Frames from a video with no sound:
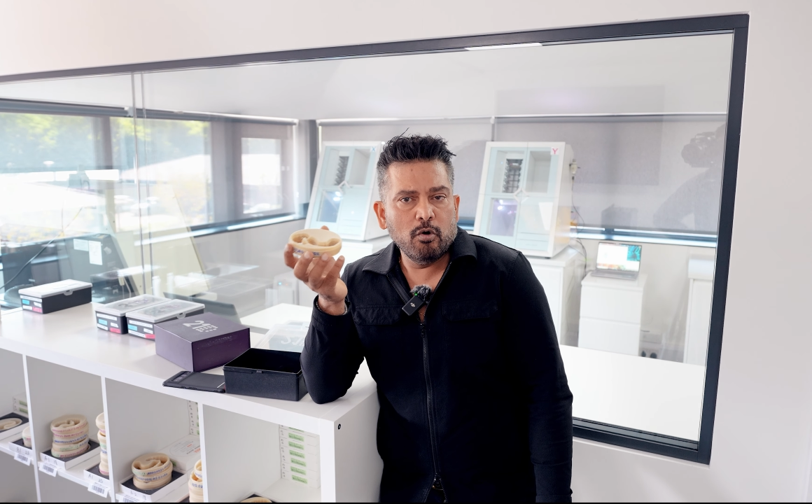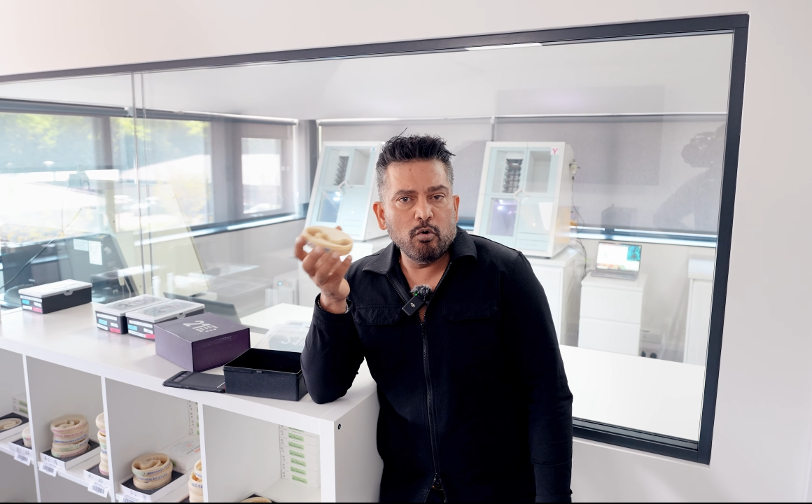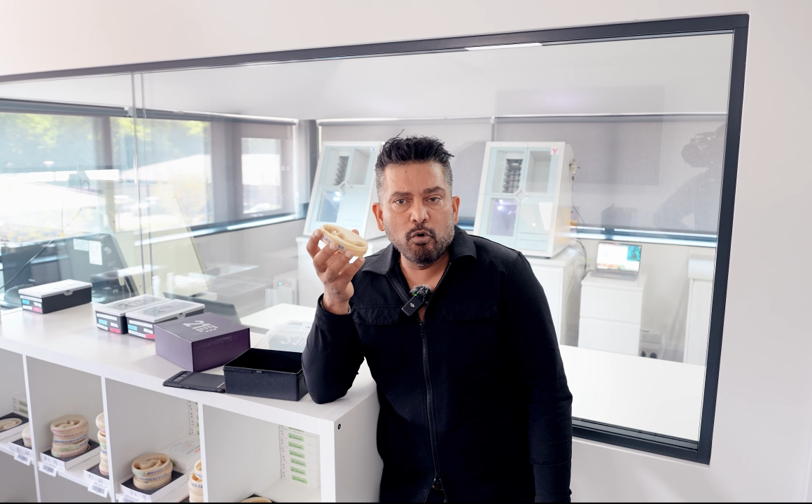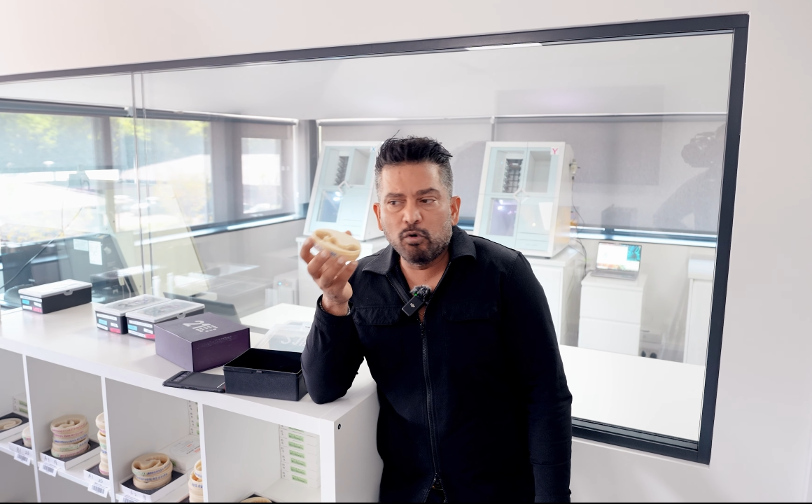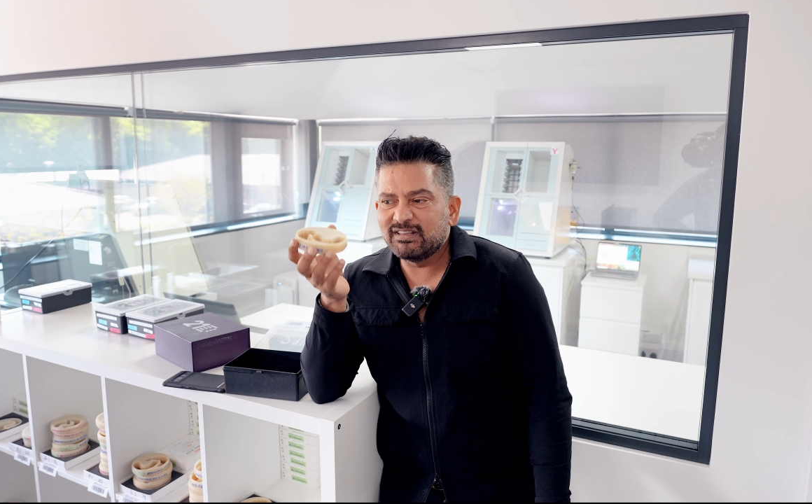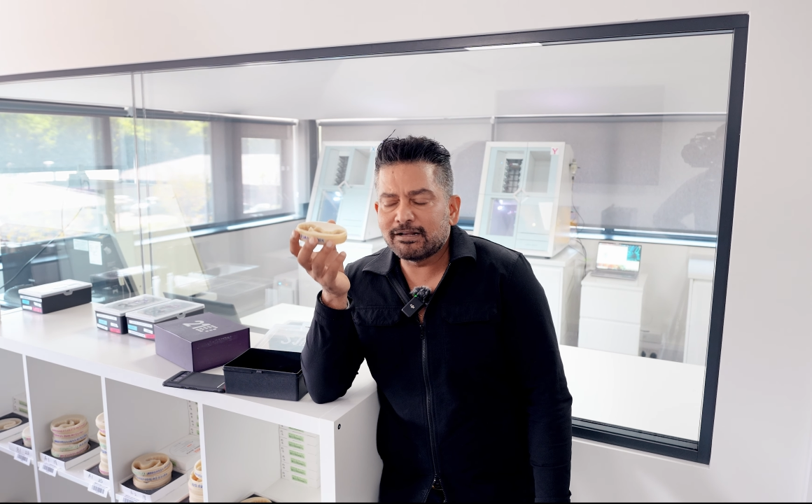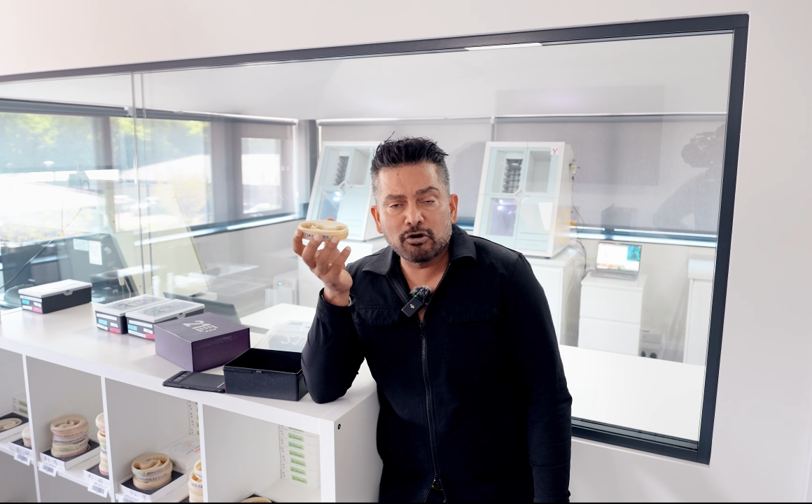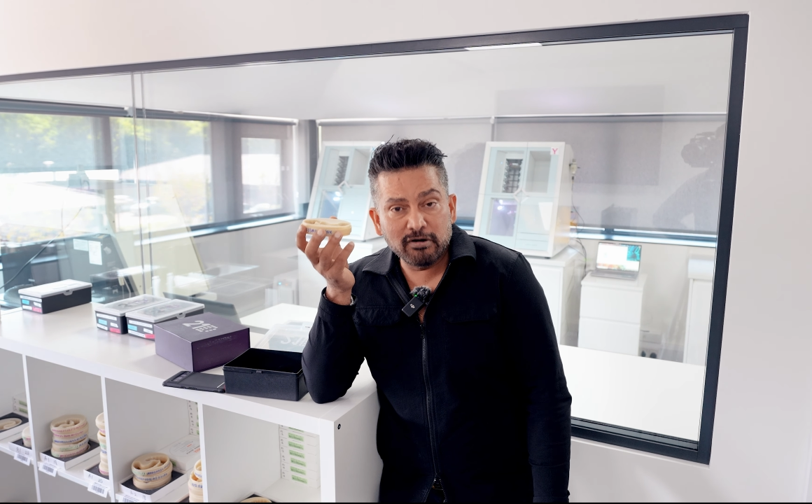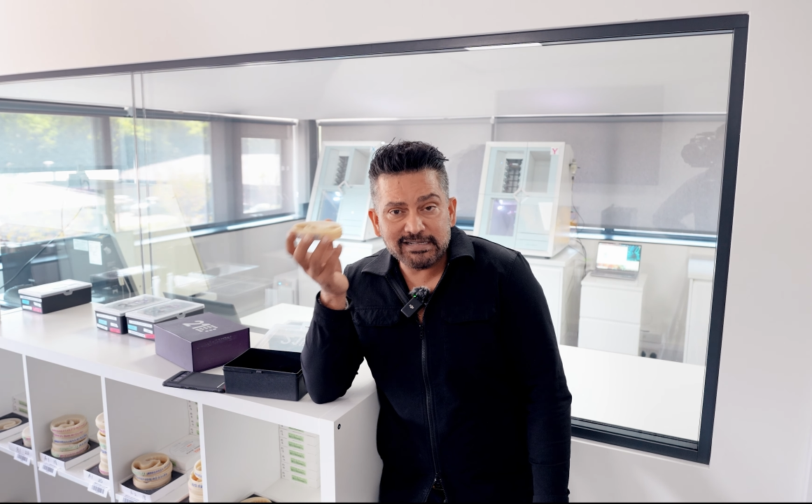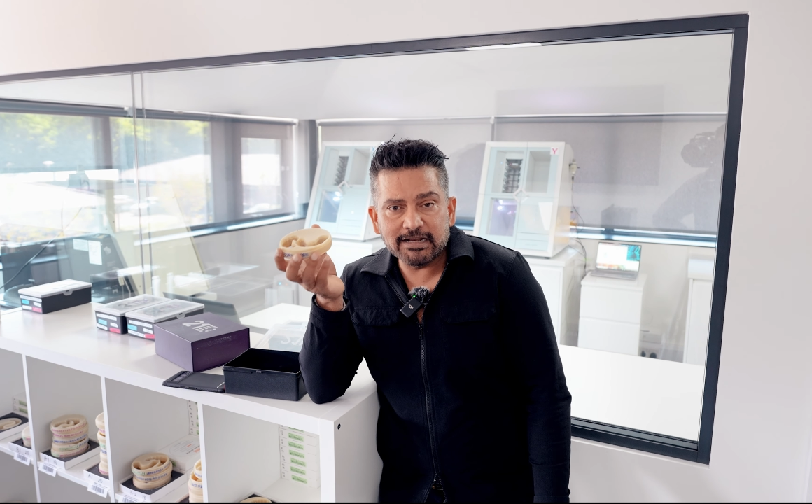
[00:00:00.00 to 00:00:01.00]
All the
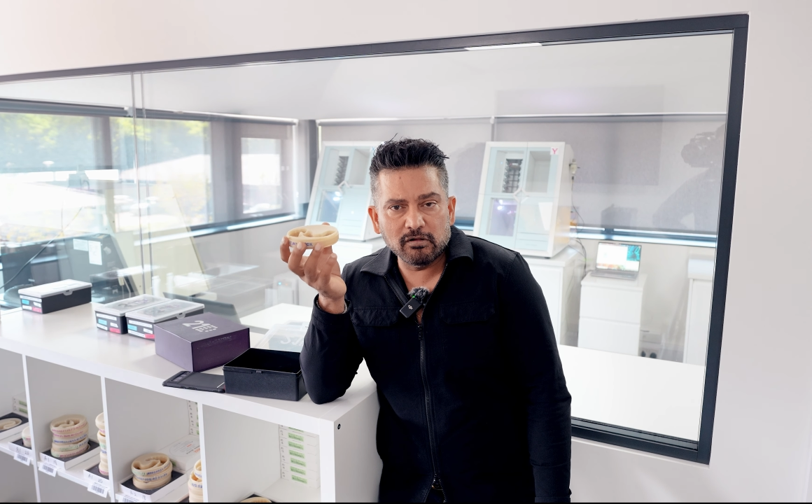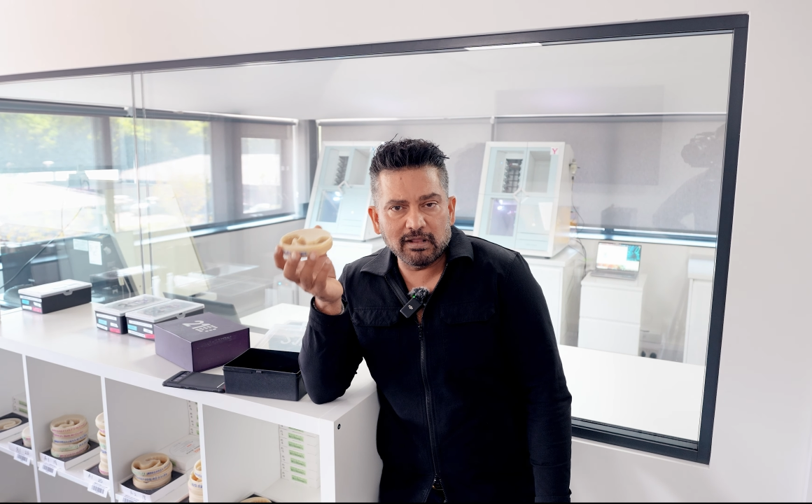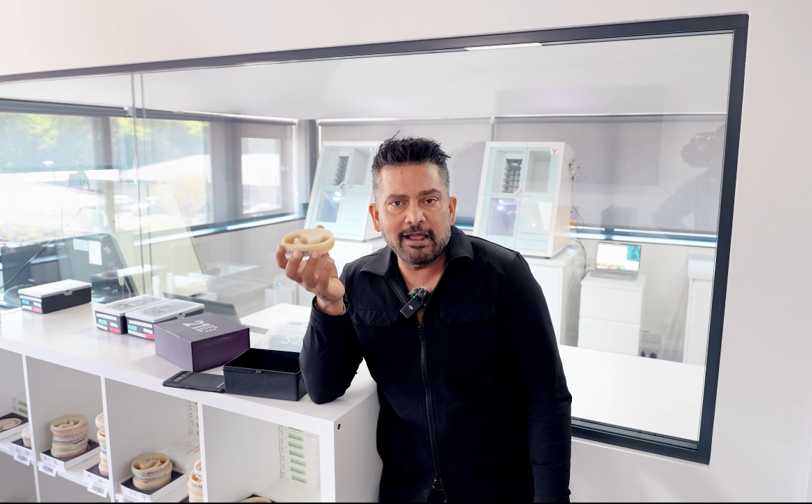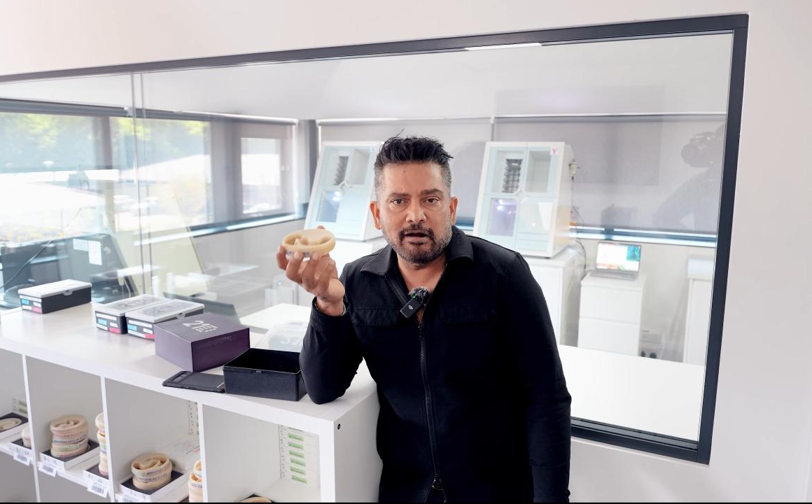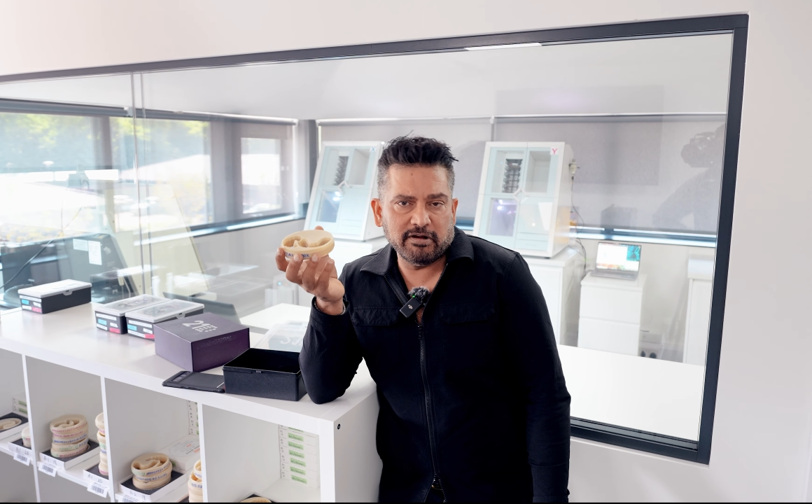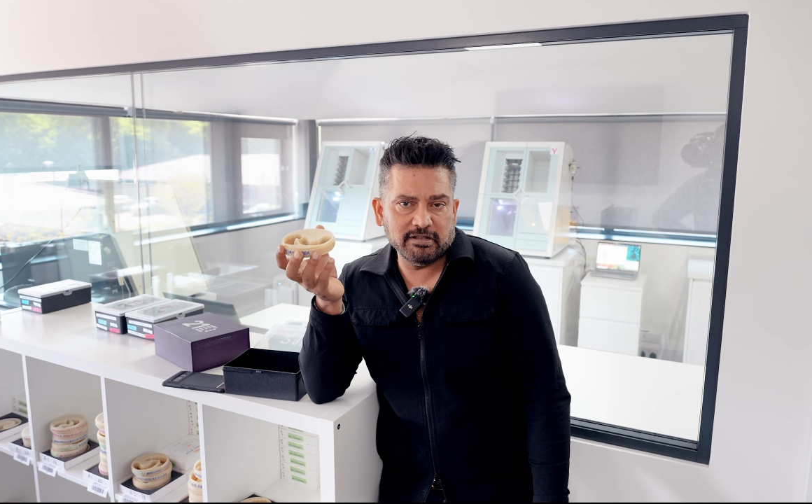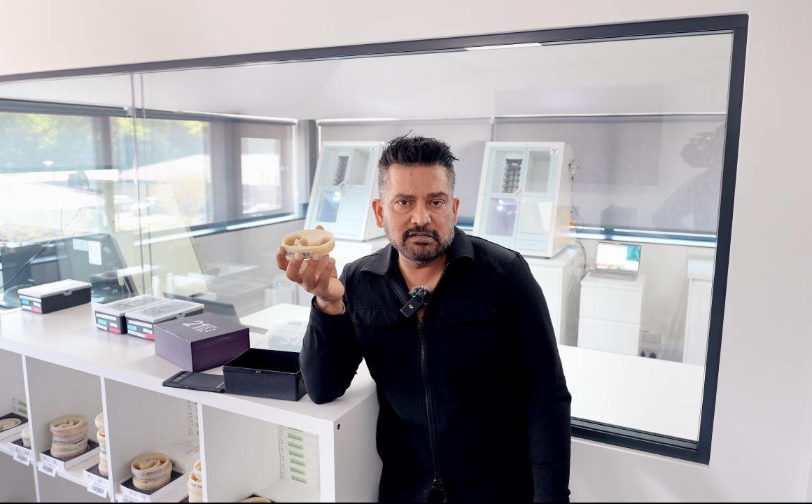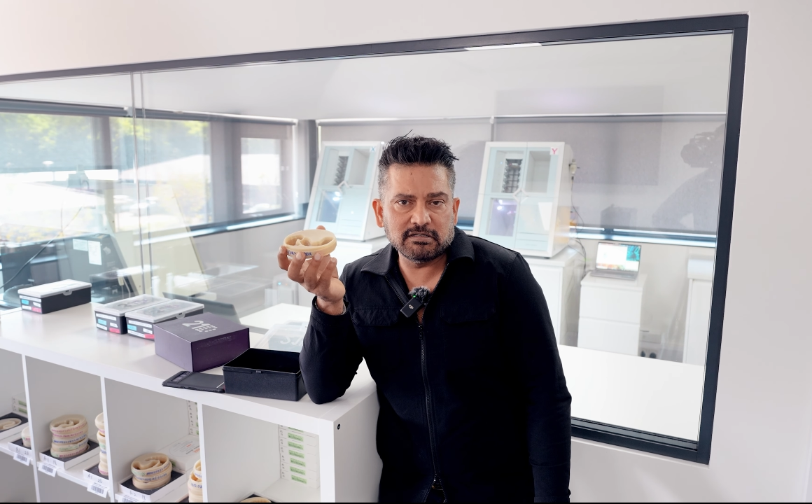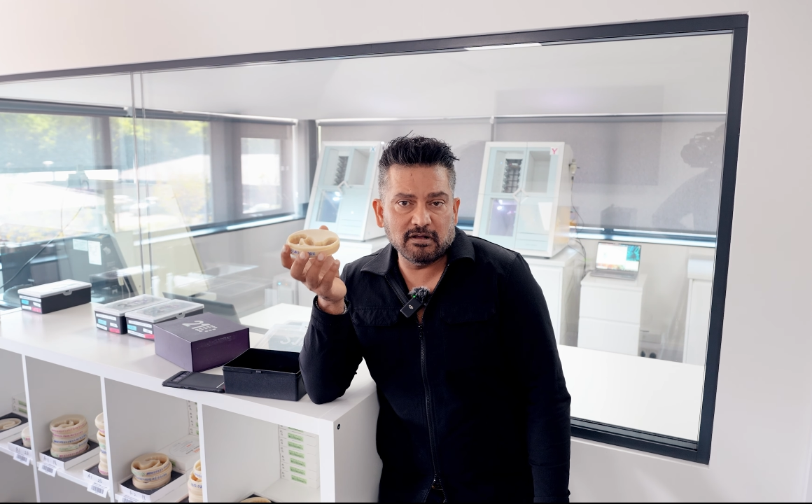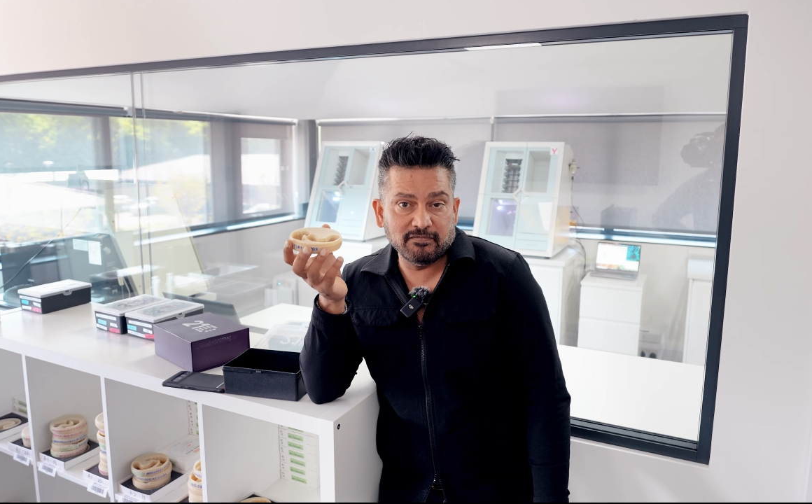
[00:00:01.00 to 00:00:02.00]
critical
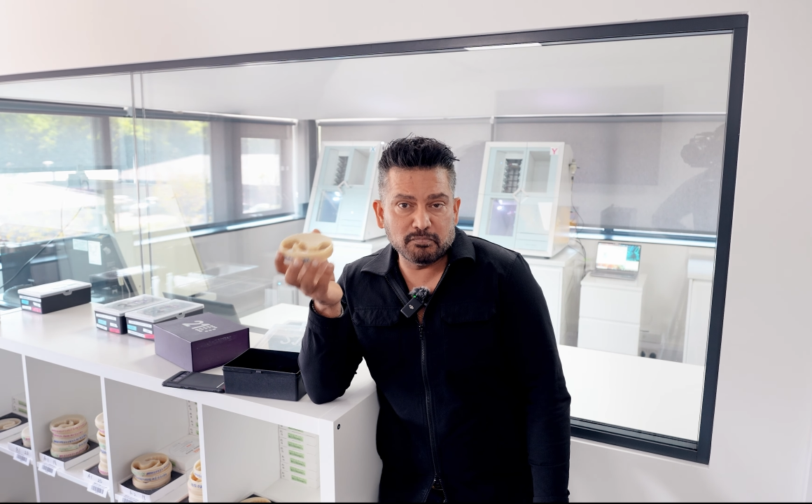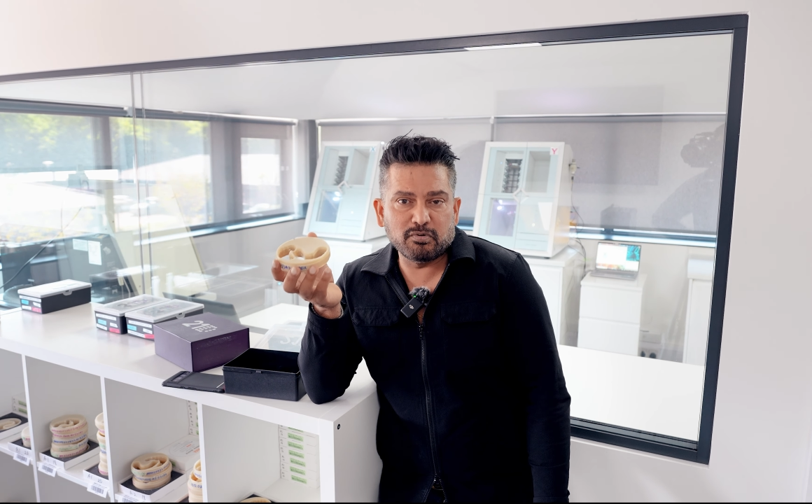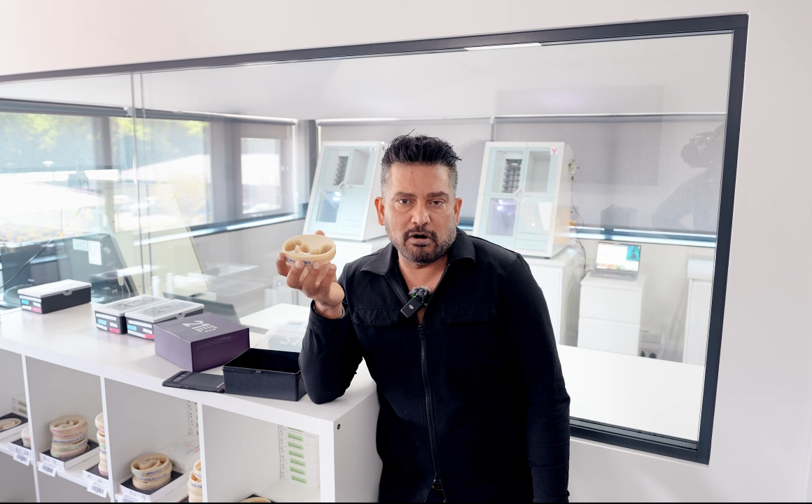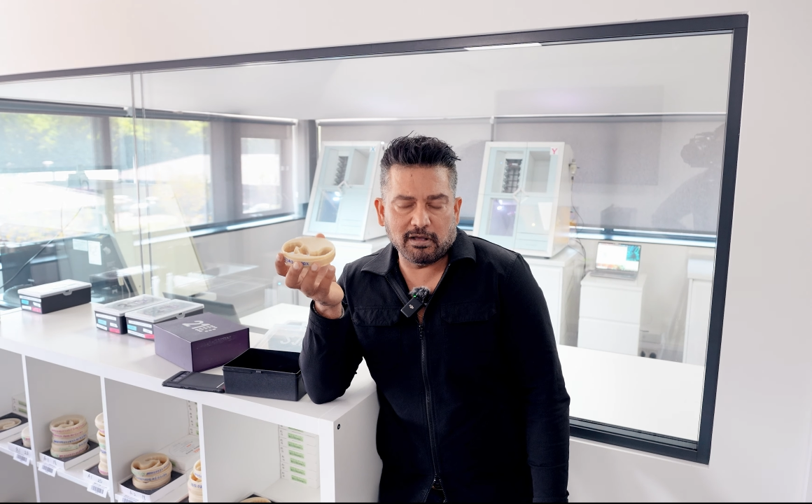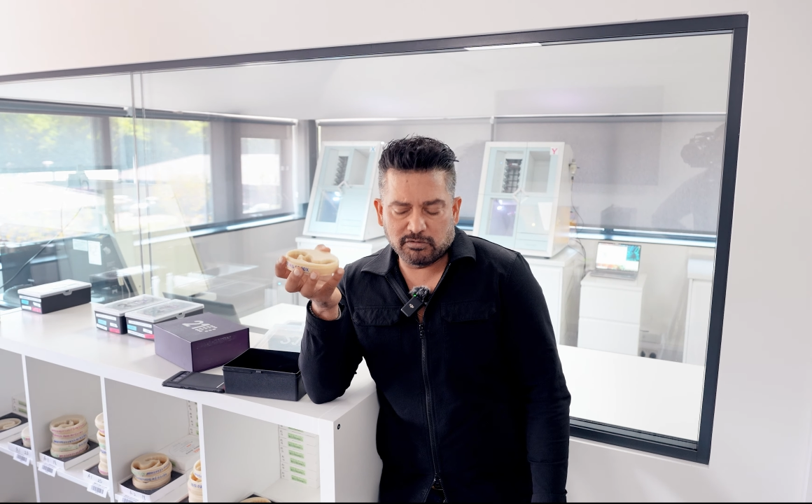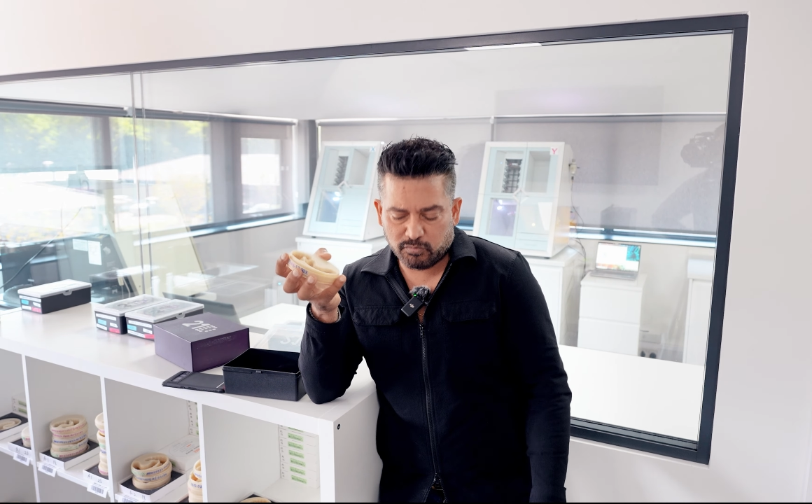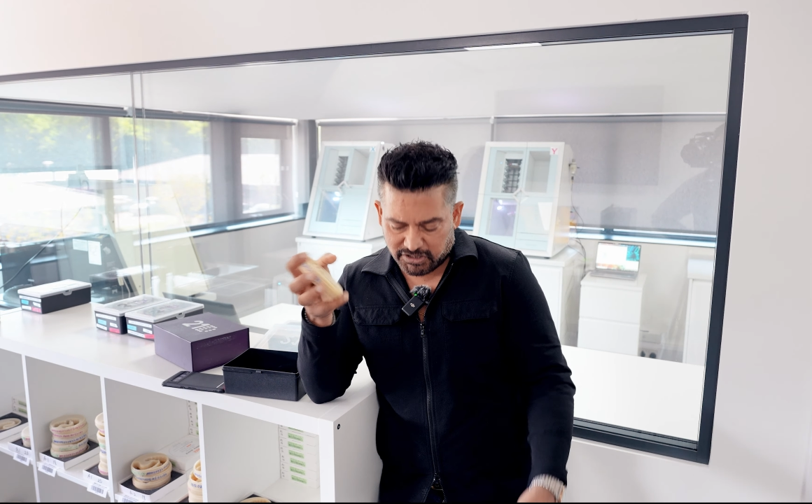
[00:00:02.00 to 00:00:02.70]
areas of the product,